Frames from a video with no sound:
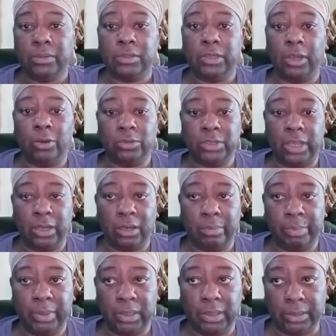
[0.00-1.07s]
to go take a
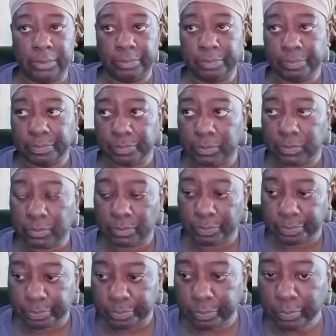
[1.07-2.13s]
pill.
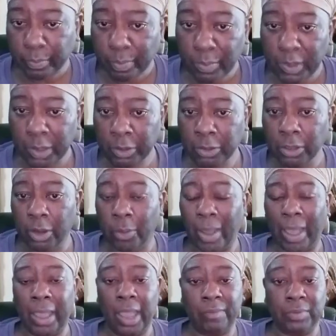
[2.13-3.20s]
No,
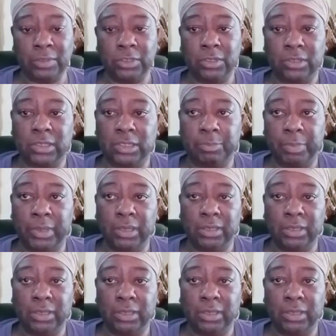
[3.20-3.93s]
I haven't took this